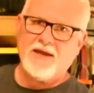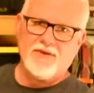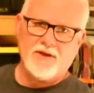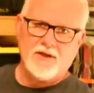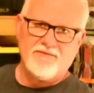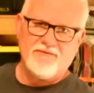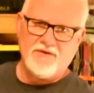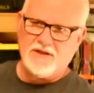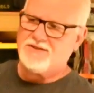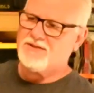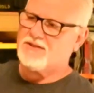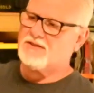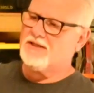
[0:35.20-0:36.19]
and the
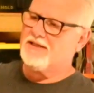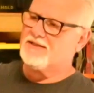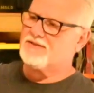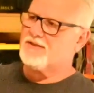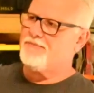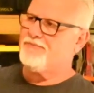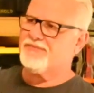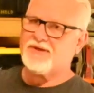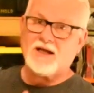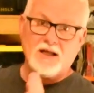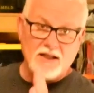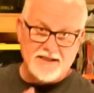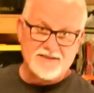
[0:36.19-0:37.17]
features list.
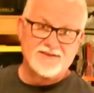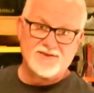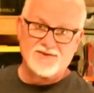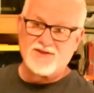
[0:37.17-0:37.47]
Let's